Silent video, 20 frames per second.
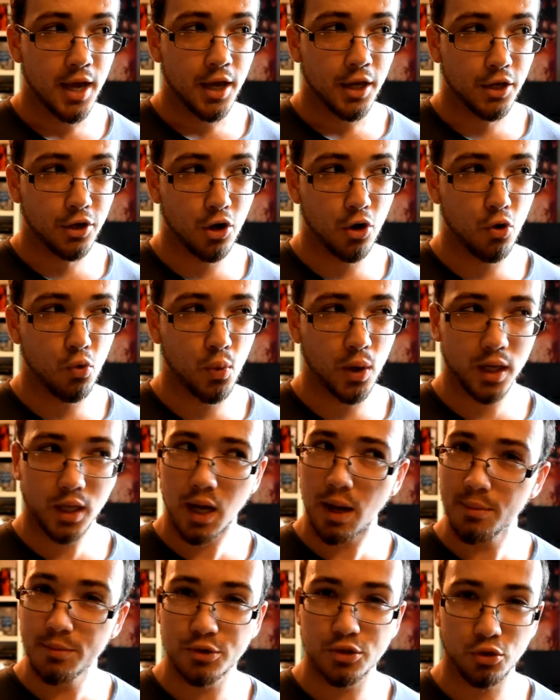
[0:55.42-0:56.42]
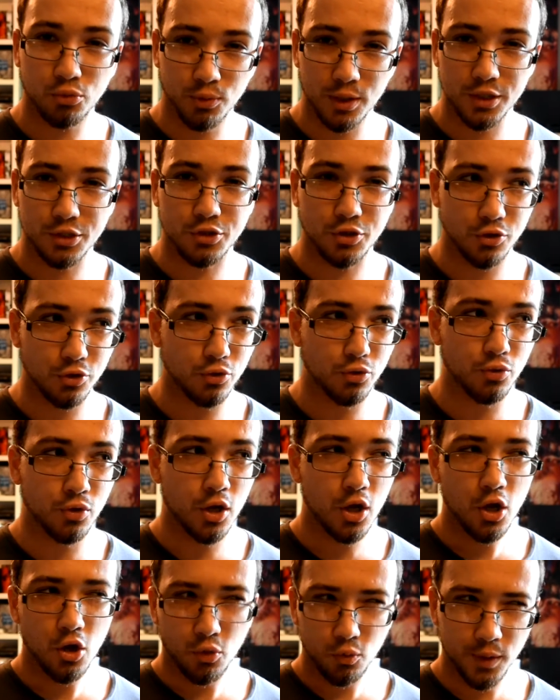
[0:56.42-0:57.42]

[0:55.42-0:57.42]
when it comes to Ritsu,